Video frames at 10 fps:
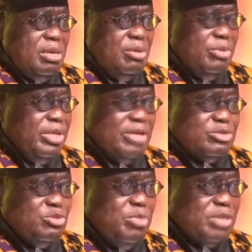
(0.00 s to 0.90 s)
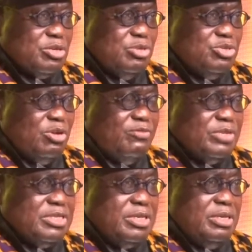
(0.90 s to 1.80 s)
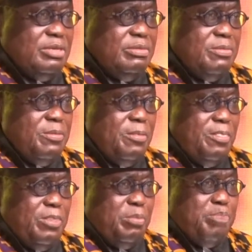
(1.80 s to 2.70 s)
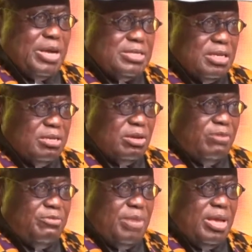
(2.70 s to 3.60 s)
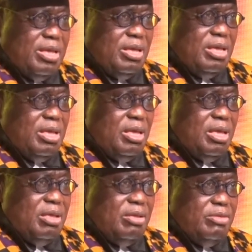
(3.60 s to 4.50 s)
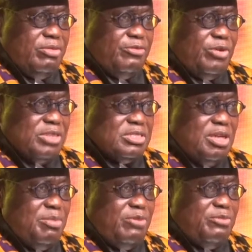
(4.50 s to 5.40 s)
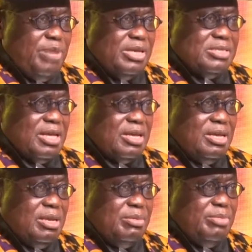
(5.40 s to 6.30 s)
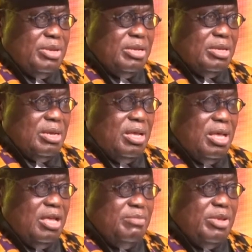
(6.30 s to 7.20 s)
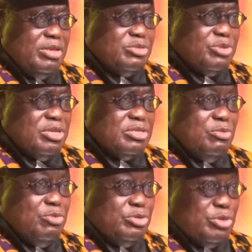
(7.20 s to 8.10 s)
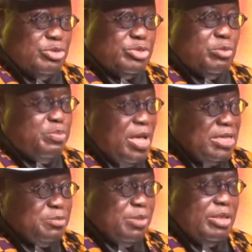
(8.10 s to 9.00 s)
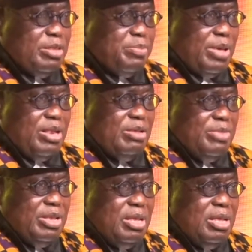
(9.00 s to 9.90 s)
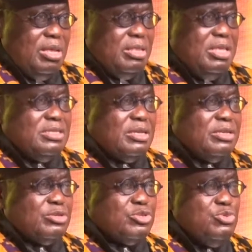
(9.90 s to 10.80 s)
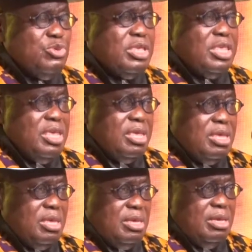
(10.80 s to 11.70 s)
without too much controversy. The budget of the first term of my second administration was also passed by the parliament. These are the two key